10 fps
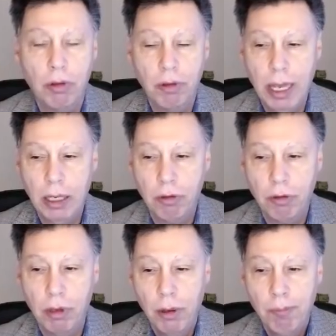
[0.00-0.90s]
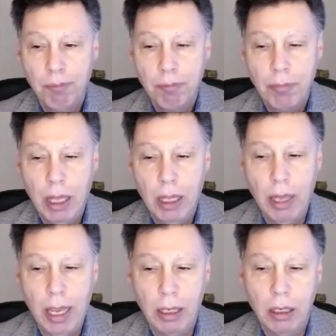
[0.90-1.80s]
status,
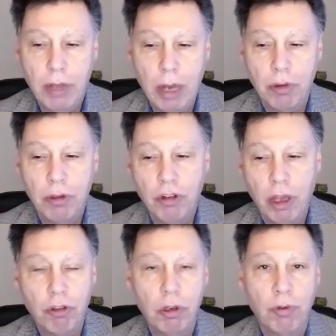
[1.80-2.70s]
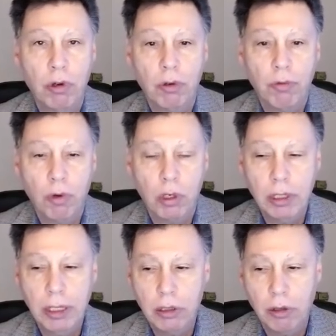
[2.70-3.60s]
and that was adjusted for
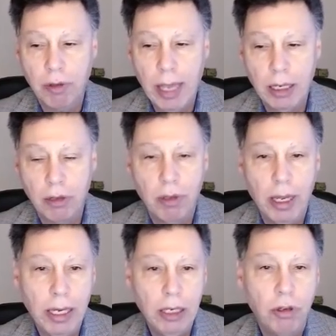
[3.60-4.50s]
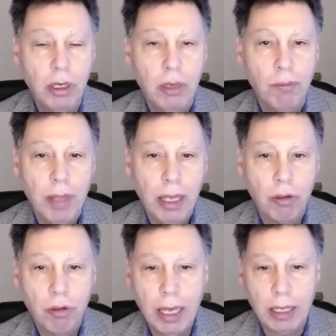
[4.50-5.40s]
clinical status, age,
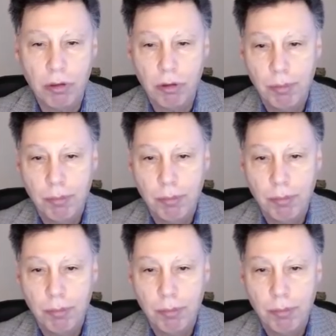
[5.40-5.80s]
and sex.